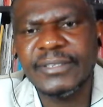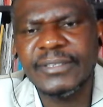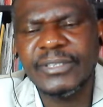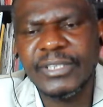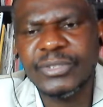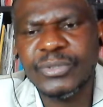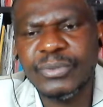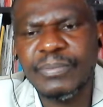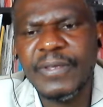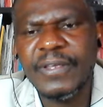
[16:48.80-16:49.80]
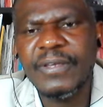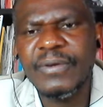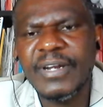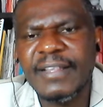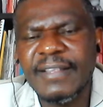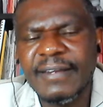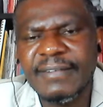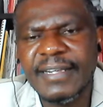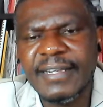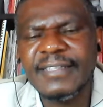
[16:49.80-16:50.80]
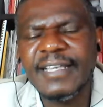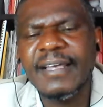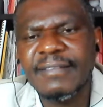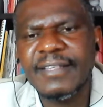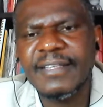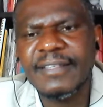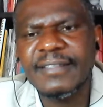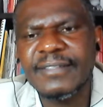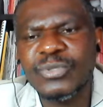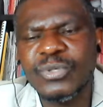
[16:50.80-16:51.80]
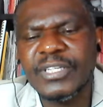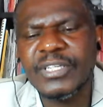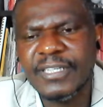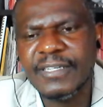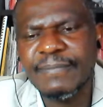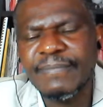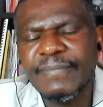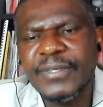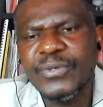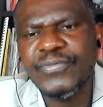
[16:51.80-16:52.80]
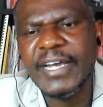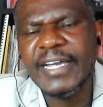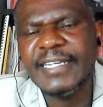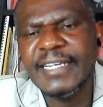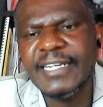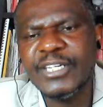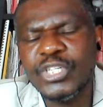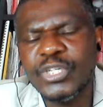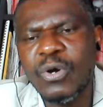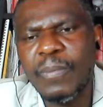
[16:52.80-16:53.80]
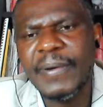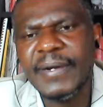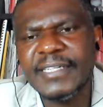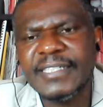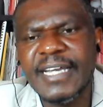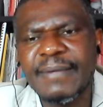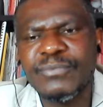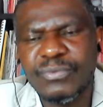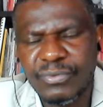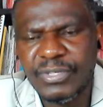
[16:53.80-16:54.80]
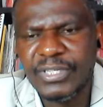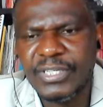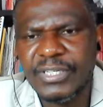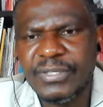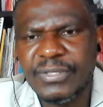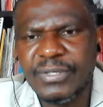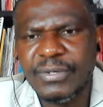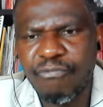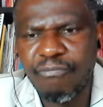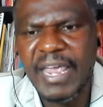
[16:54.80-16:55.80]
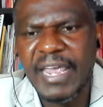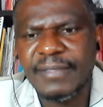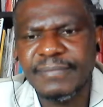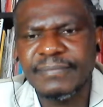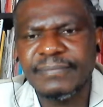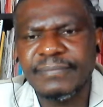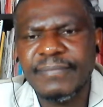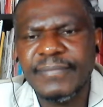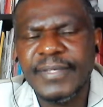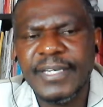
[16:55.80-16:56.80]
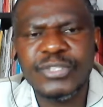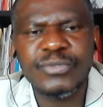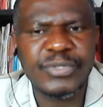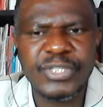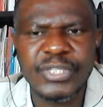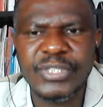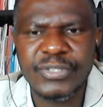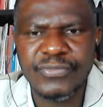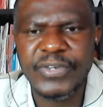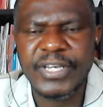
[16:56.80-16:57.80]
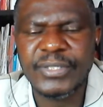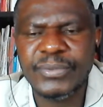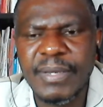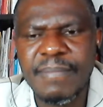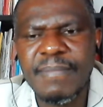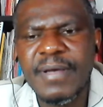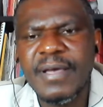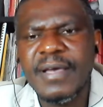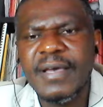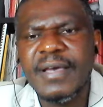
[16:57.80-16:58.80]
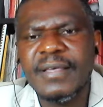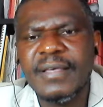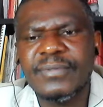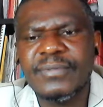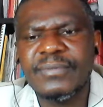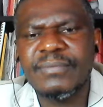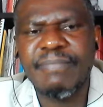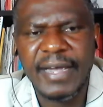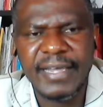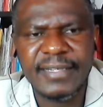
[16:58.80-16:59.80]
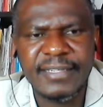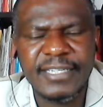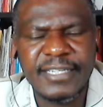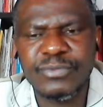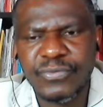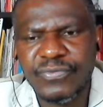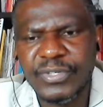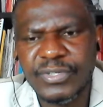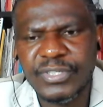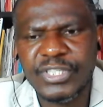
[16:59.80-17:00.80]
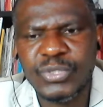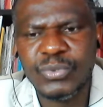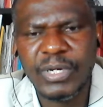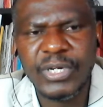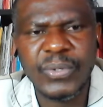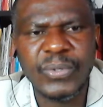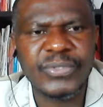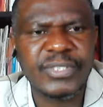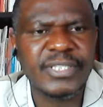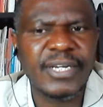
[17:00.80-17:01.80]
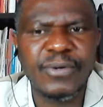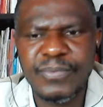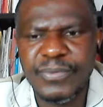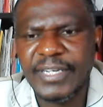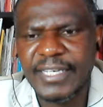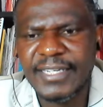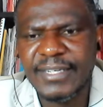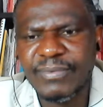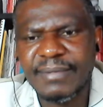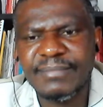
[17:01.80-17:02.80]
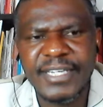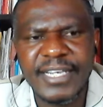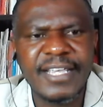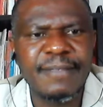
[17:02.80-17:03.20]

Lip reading: get to be rather so you find English law operated up to the 30th of May. Hence, we still refer to them in terms of the residual laws. I hope you are getting what I'm saying.